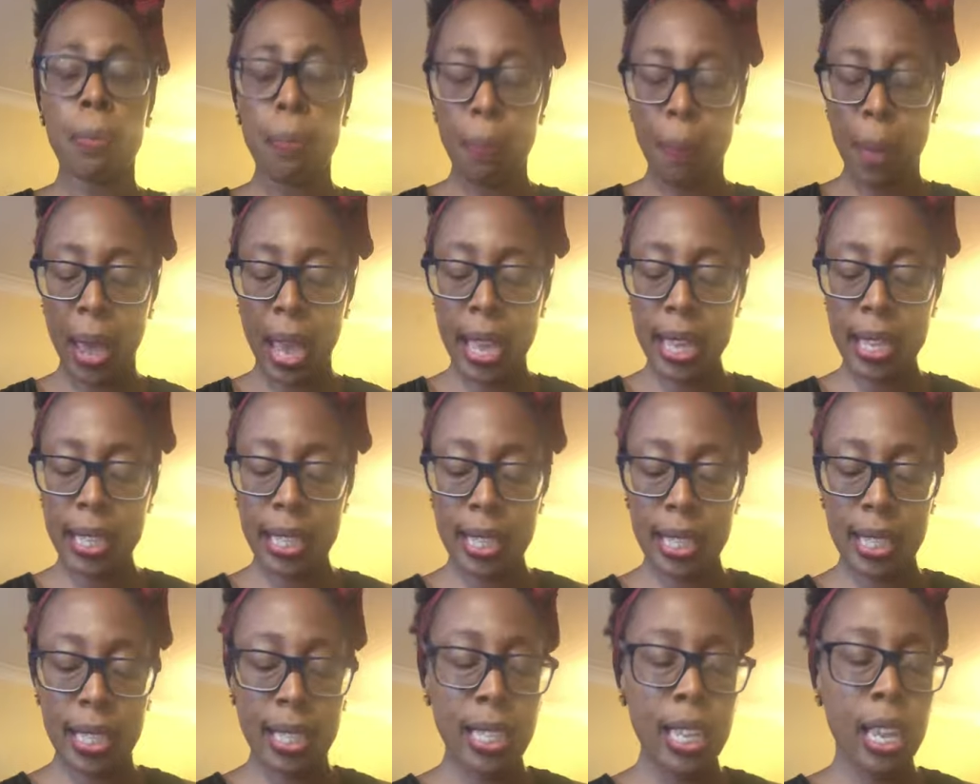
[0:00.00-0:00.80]

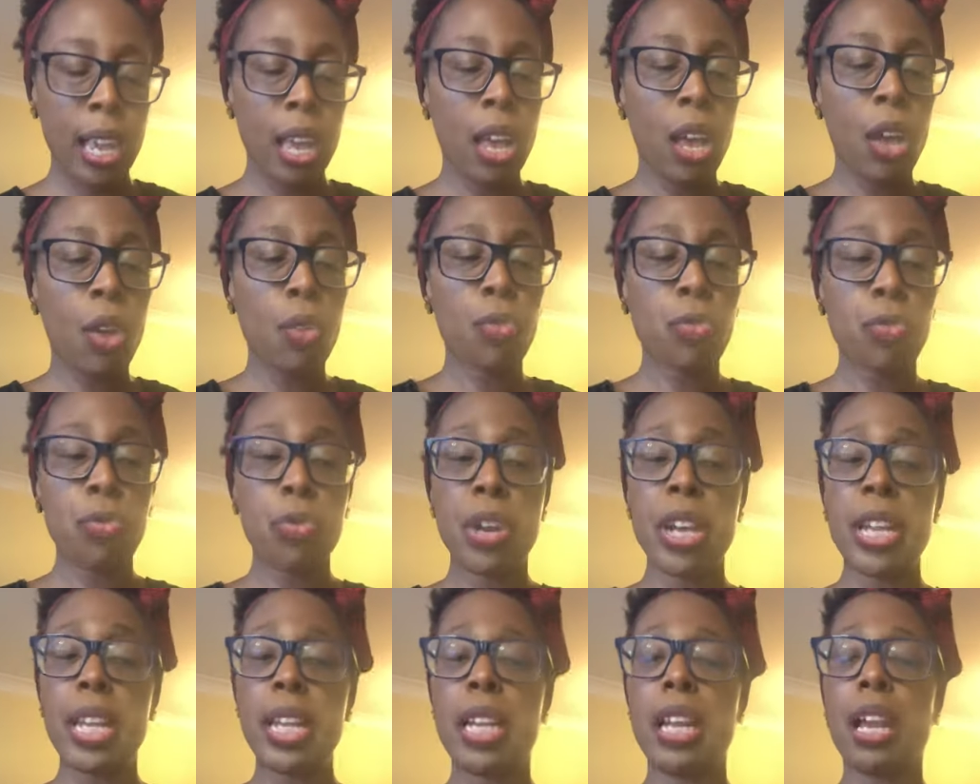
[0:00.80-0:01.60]
base,
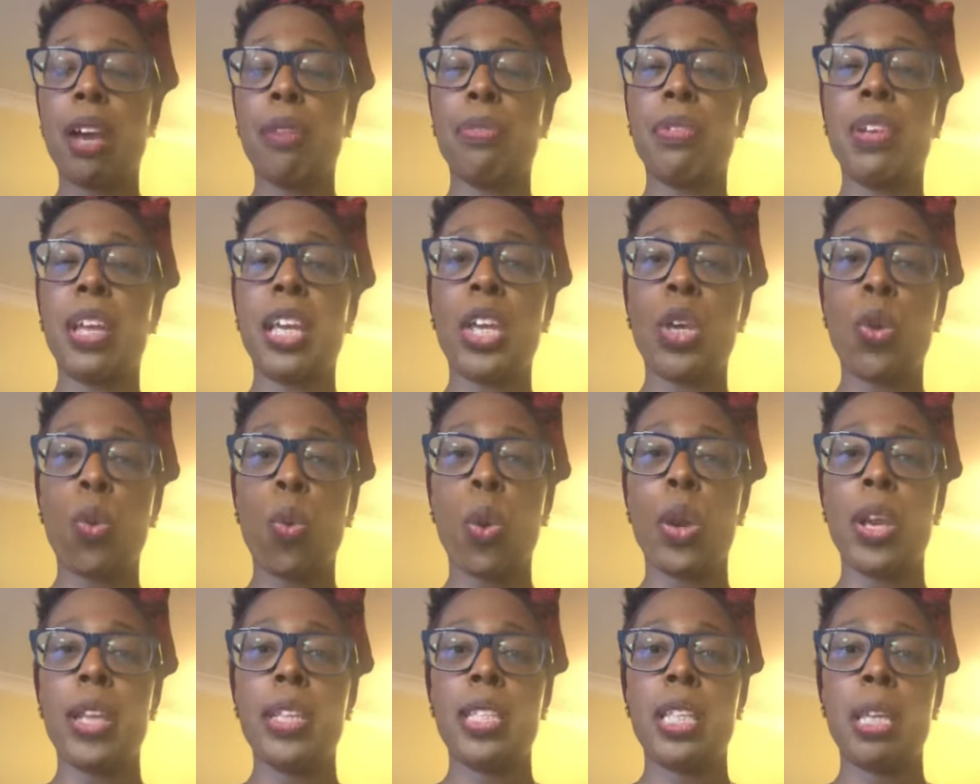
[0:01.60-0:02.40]
really lovely
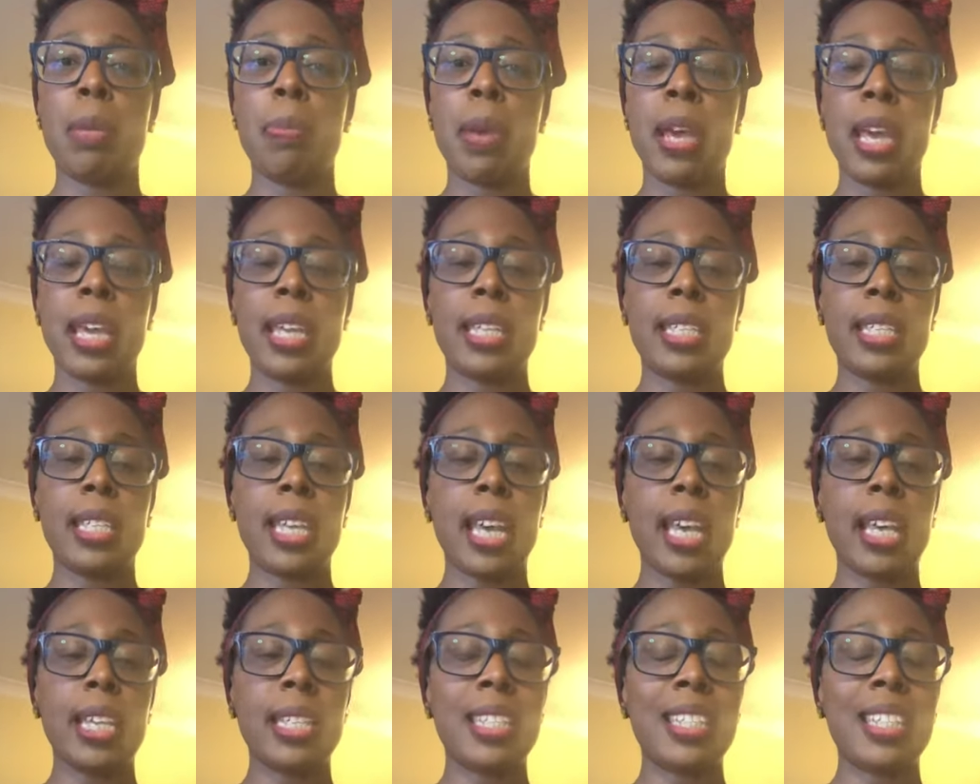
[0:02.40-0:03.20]
quality
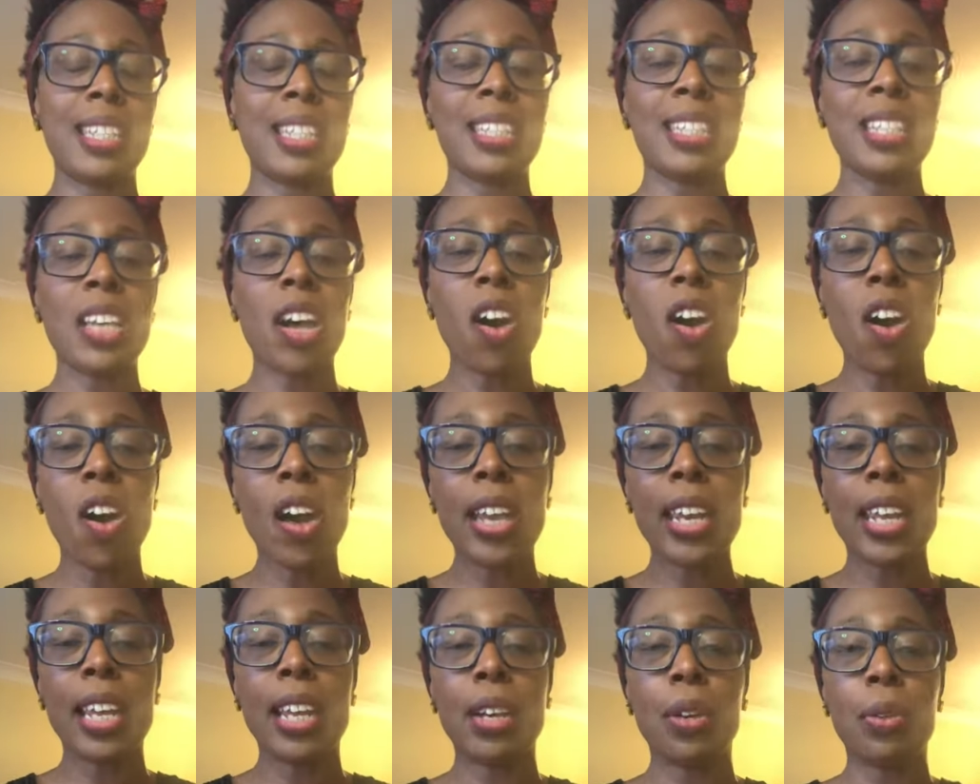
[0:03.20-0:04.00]
pieces, just
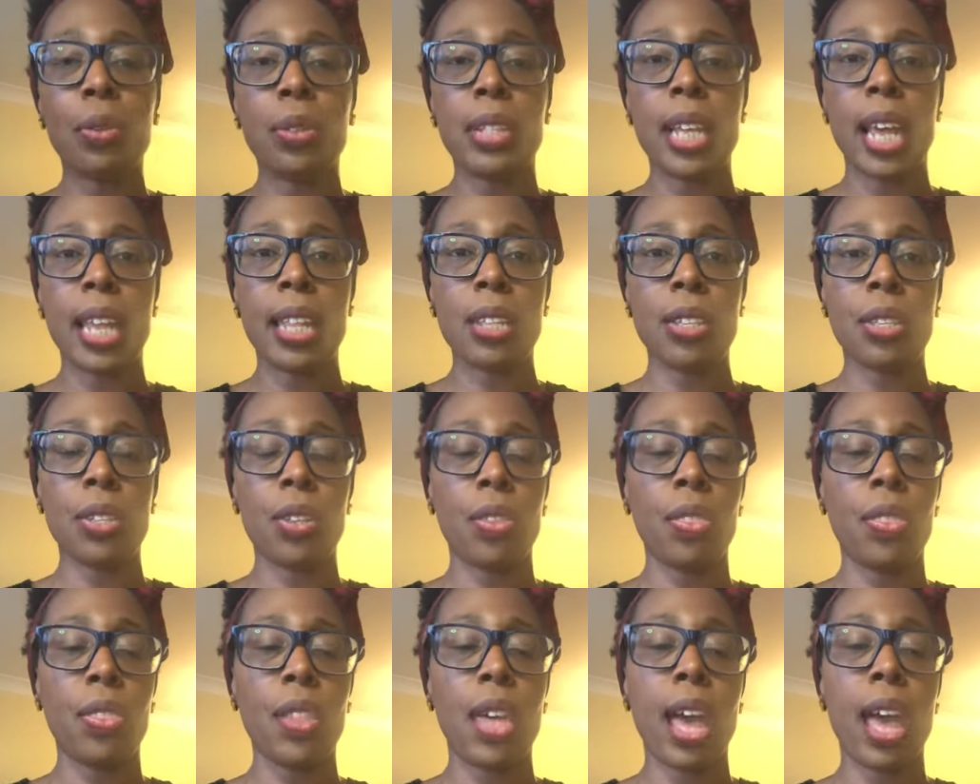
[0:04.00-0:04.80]
tiny little dents
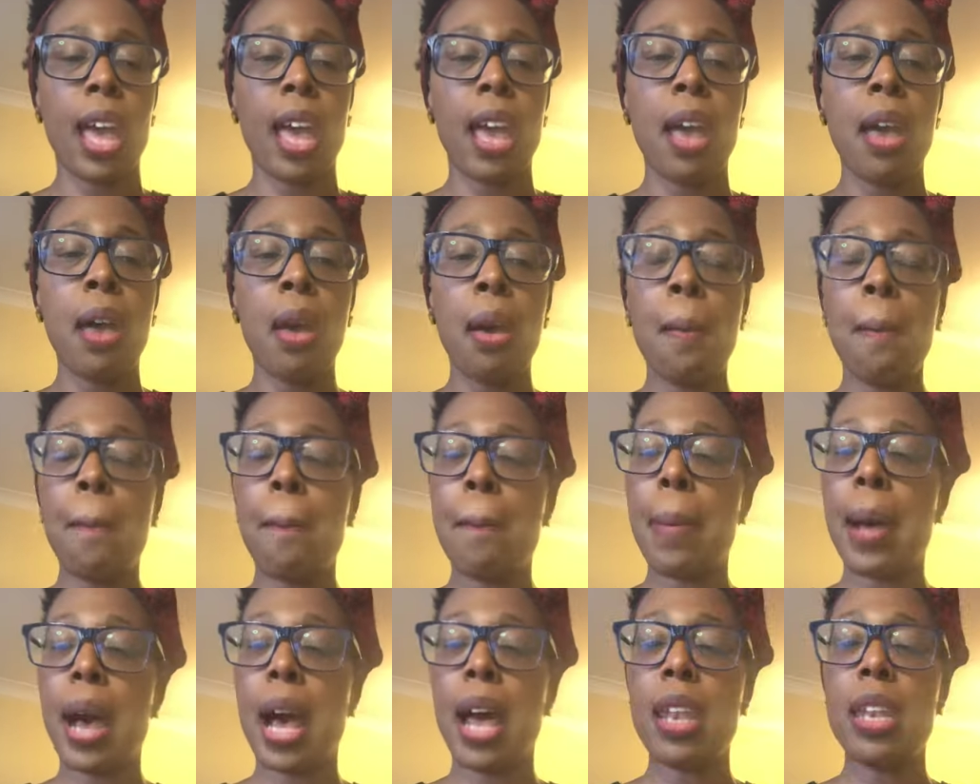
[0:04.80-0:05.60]
on there,
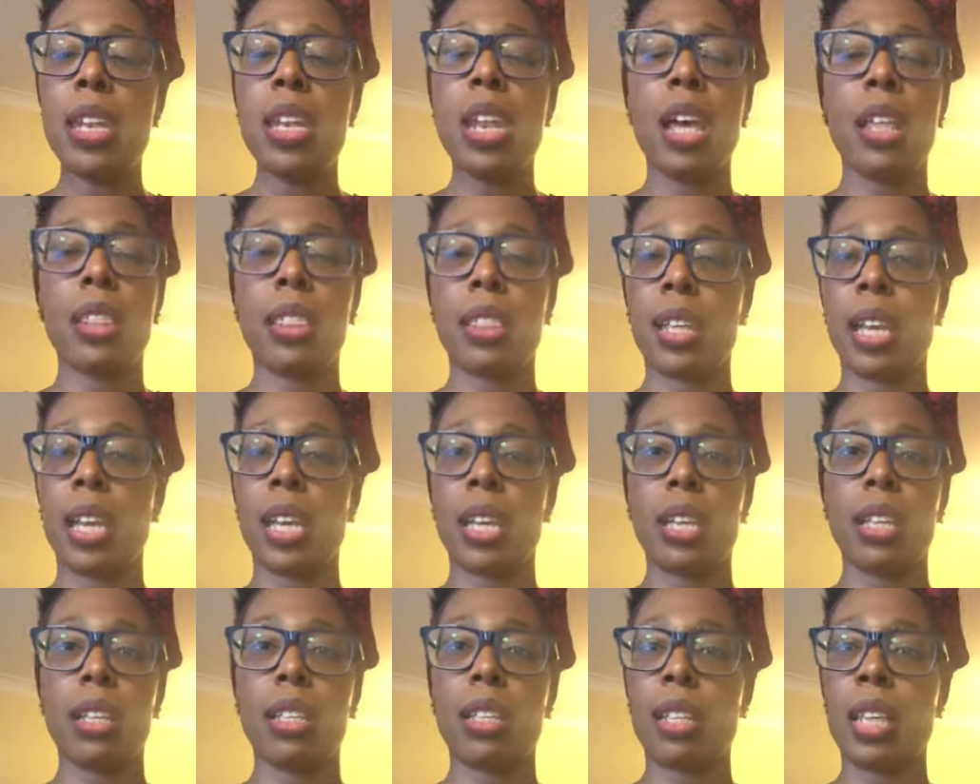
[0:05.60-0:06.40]
but
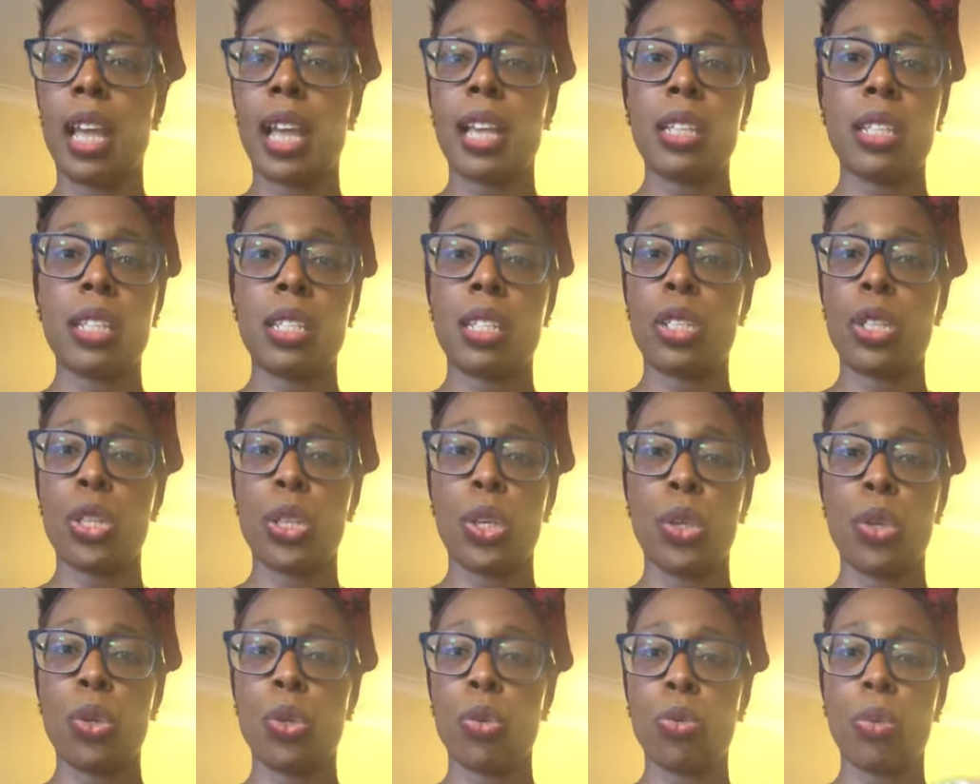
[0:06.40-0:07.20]
nothing that's
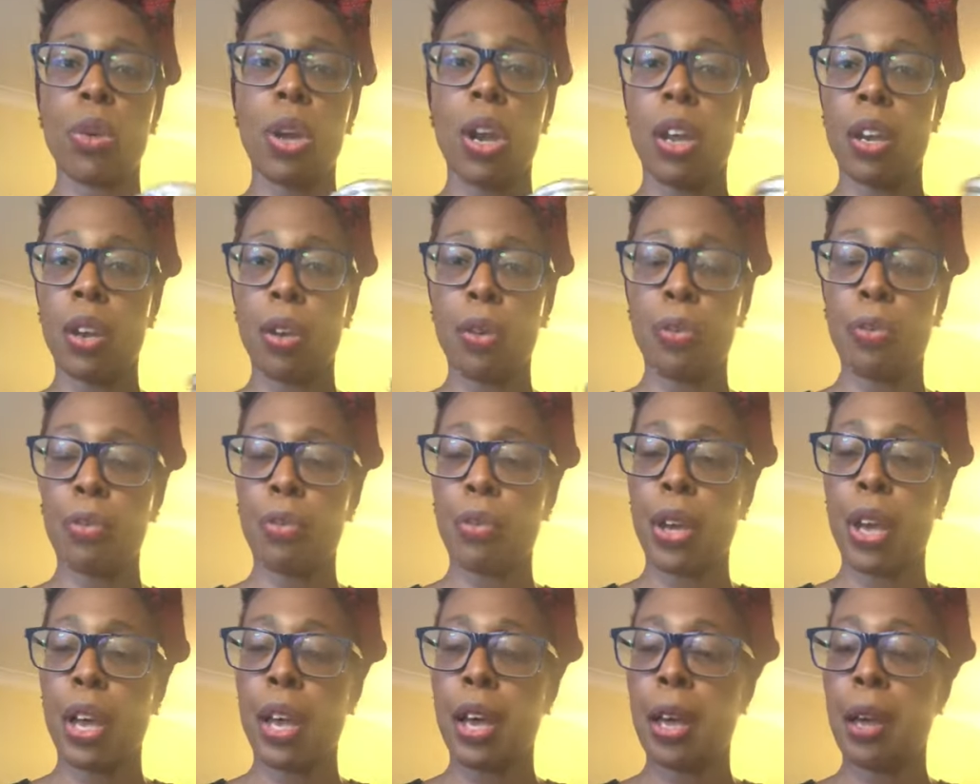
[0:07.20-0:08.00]
too kind of